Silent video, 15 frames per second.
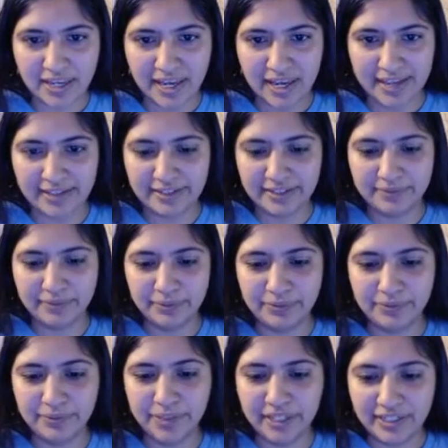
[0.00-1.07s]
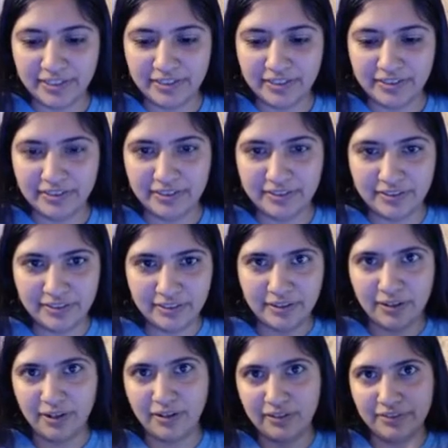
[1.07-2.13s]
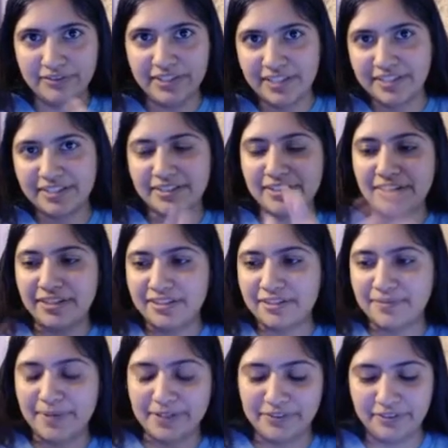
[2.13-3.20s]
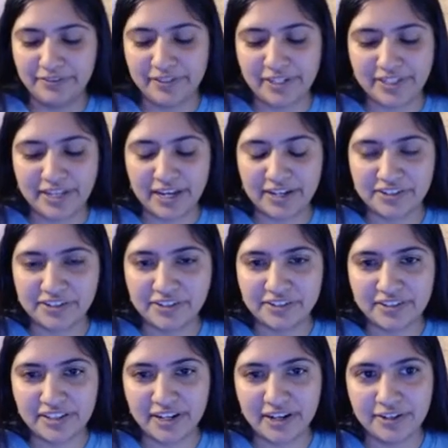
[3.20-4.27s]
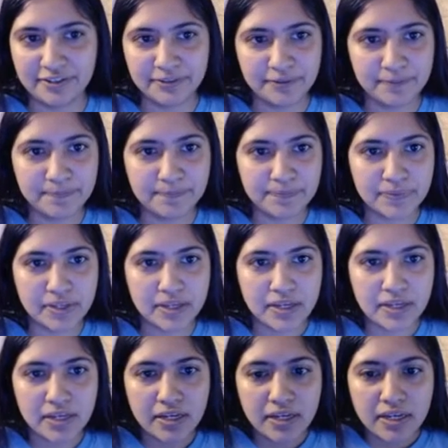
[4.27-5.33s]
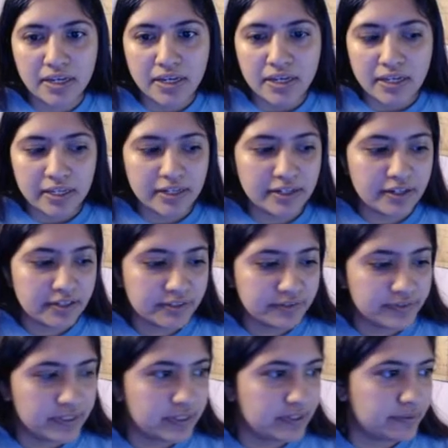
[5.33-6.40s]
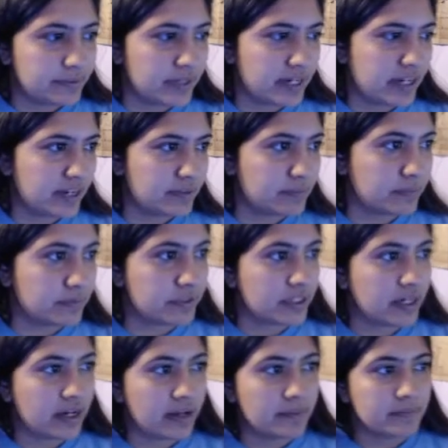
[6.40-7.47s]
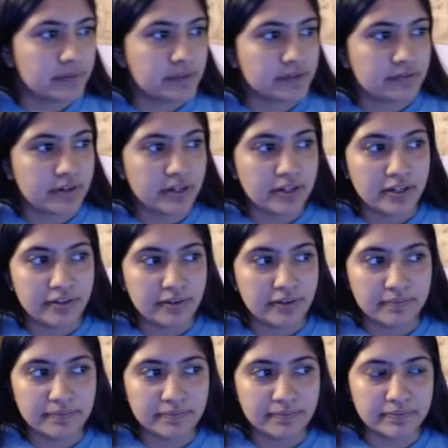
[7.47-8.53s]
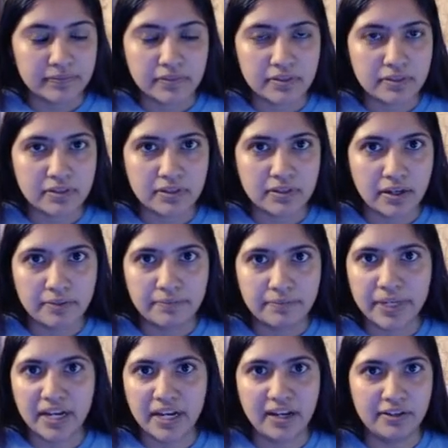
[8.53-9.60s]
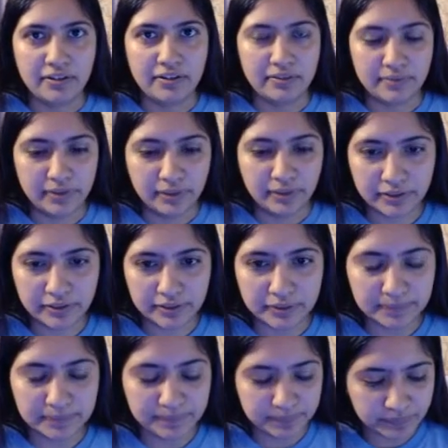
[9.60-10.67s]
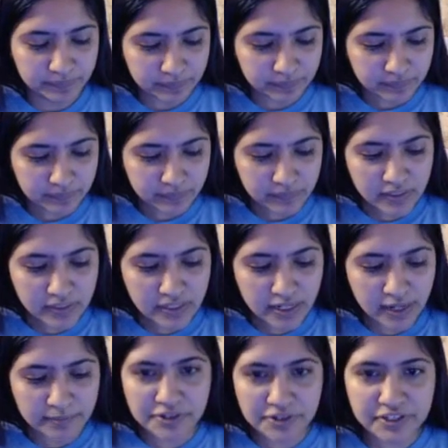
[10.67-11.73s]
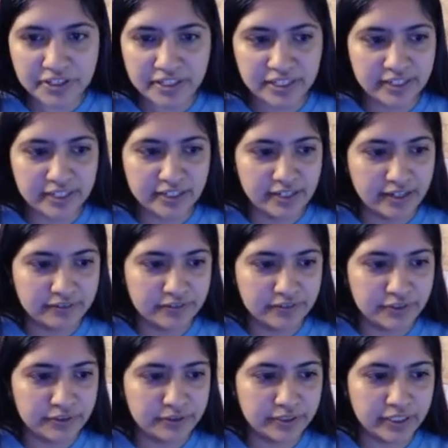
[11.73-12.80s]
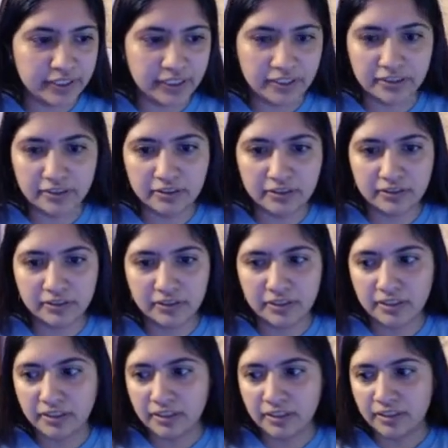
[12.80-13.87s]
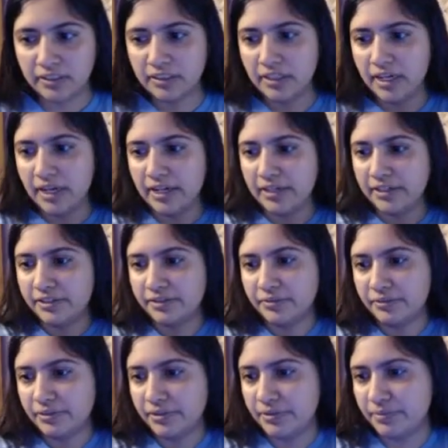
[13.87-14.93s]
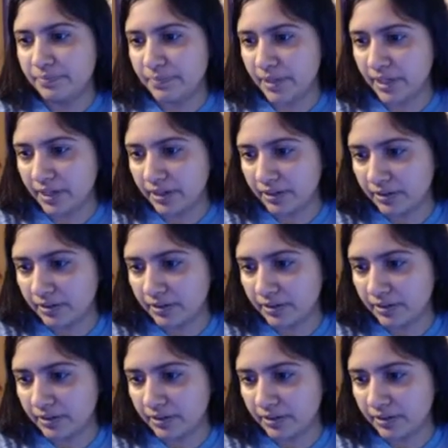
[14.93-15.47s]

and it will run all of these special effects actions that I do. In another video when I have more time, because right now I'm behind on work, I'm just going to hit F2 here, and it's going to make,